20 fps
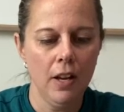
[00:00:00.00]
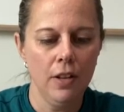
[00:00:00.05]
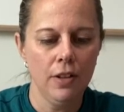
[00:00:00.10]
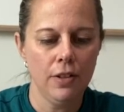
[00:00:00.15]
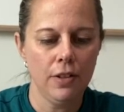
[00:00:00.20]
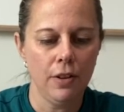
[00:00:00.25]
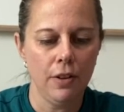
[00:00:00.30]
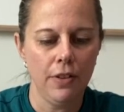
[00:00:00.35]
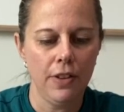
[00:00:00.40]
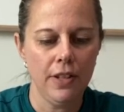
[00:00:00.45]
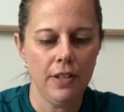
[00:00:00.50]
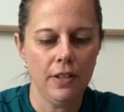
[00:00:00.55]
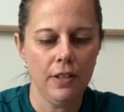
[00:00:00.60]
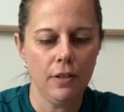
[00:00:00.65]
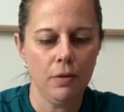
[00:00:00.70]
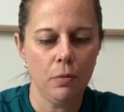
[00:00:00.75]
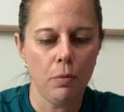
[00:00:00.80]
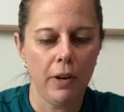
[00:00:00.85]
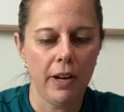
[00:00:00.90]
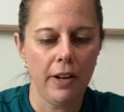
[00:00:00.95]
So this
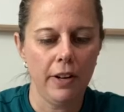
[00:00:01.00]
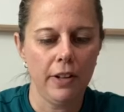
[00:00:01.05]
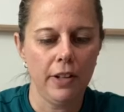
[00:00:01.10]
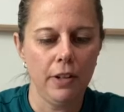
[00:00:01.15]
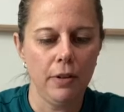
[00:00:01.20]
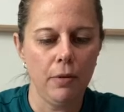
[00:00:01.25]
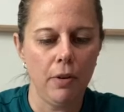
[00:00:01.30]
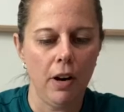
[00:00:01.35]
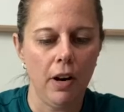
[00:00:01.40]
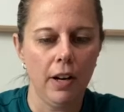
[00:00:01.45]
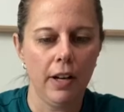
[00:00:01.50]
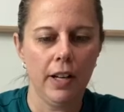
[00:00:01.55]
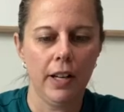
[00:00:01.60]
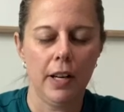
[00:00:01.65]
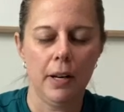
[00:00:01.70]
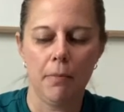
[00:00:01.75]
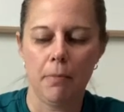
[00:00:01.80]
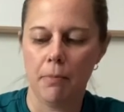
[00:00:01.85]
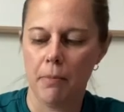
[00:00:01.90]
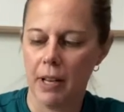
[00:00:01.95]
is where you are
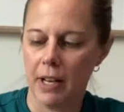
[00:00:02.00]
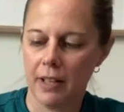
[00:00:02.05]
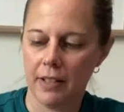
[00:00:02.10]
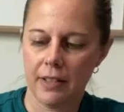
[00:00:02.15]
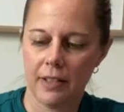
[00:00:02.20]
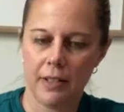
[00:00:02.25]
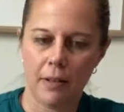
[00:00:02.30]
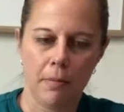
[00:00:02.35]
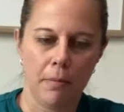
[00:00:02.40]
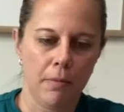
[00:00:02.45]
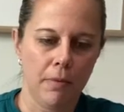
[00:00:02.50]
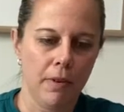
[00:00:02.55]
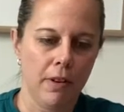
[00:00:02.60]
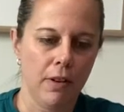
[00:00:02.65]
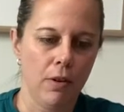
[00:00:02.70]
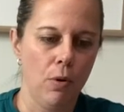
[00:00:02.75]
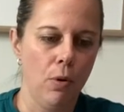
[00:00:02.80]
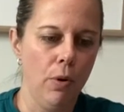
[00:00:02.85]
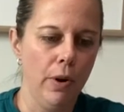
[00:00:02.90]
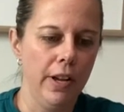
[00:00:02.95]
gonna mix
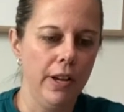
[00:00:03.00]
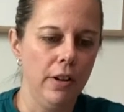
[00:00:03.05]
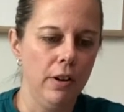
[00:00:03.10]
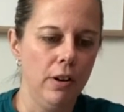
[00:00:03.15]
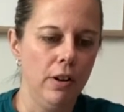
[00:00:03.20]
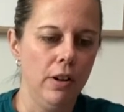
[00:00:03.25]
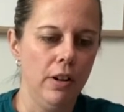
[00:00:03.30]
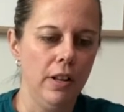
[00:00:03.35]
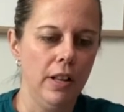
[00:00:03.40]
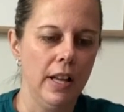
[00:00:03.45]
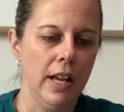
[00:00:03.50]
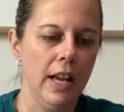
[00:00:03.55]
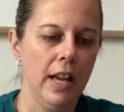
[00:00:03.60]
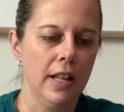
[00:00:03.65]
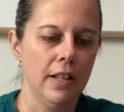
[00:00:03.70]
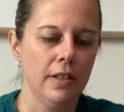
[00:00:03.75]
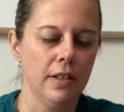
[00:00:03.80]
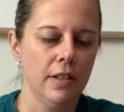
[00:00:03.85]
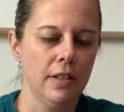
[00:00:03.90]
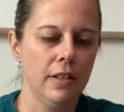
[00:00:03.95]
some oil
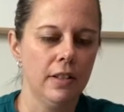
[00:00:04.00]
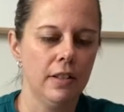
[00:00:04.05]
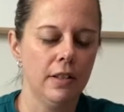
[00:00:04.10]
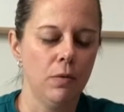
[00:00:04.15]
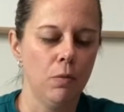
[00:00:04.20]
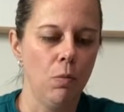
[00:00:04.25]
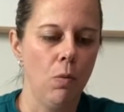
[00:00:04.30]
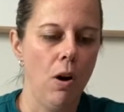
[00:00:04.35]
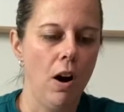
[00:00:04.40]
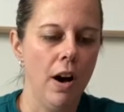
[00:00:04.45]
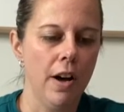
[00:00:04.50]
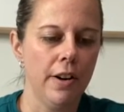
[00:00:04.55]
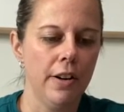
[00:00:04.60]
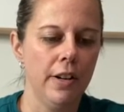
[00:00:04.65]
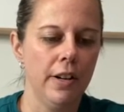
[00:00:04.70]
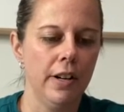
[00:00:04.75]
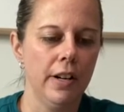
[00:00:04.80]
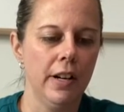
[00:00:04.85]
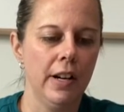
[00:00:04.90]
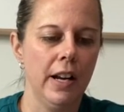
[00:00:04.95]
and
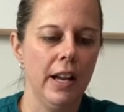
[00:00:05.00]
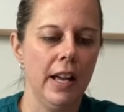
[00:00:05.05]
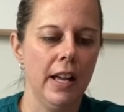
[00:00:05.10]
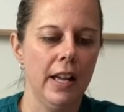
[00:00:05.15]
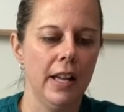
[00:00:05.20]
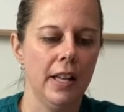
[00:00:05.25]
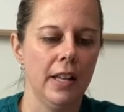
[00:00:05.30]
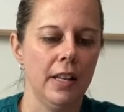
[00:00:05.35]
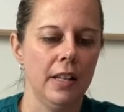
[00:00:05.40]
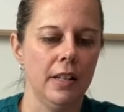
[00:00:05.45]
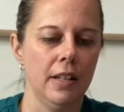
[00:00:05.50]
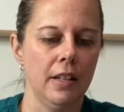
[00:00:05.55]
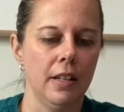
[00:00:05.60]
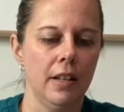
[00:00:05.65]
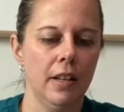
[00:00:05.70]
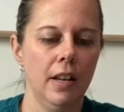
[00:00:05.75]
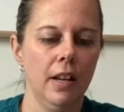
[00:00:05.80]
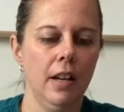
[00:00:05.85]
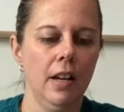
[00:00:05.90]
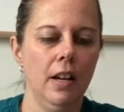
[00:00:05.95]
water
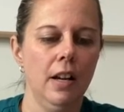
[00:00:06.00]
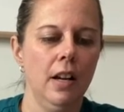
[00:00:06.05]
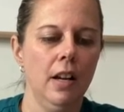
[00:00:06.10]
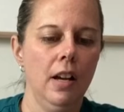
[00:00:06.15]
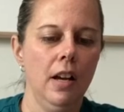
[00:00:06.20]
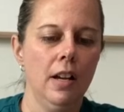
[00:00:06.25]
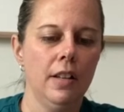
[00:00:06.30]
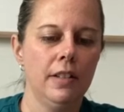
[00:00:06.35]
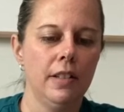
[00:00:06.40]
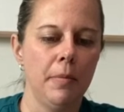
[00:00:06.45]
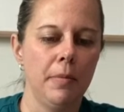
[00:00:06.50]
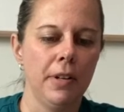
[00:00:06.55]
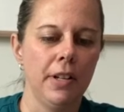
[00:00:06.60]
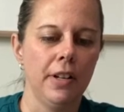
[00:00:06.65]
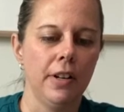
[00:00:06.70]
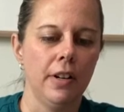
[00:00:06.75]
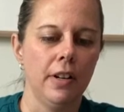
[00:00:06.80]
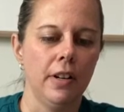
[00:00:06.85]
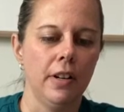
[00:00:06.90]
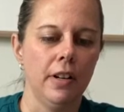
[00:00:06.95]
and some of
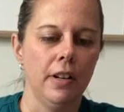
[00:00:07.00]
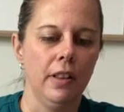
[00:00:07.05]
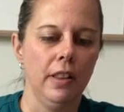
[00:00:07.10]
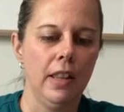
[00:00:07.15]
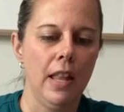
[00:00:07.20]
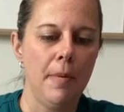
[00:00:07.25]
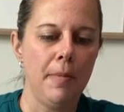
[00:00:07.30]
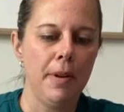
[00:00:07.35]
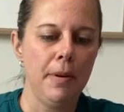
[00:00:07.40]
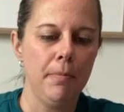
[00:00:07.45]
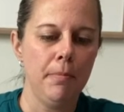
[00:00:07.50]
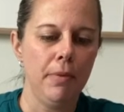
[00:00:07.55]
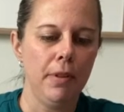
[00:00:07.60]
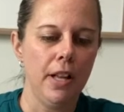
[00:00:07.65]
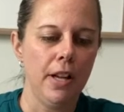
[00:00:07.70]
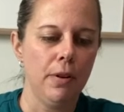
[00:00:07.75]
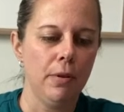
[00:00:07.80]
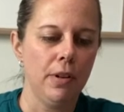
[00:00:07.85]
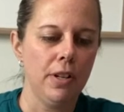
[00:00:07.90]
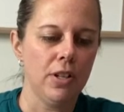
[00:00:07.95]
your lemon,
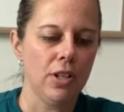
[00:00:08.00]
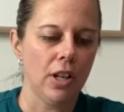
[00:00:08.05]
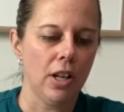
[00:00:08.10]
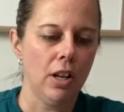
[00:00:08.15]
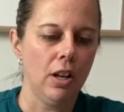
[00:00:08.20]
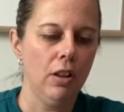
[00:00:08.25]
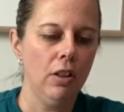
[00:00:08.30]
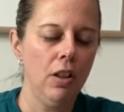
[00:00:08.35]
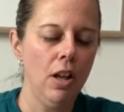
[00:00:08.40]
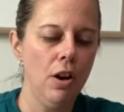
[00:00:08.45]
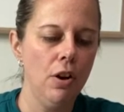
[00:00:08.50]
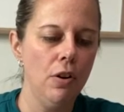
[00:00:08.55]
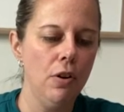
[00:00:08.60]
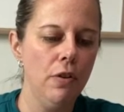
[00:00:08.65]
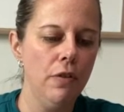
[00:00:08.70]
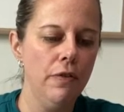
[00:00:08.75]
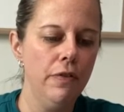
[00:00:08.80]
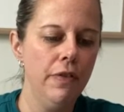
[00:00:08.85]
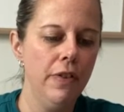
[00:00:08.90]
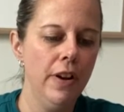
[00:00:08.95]
blood orange, and
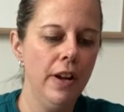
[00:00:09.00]
clove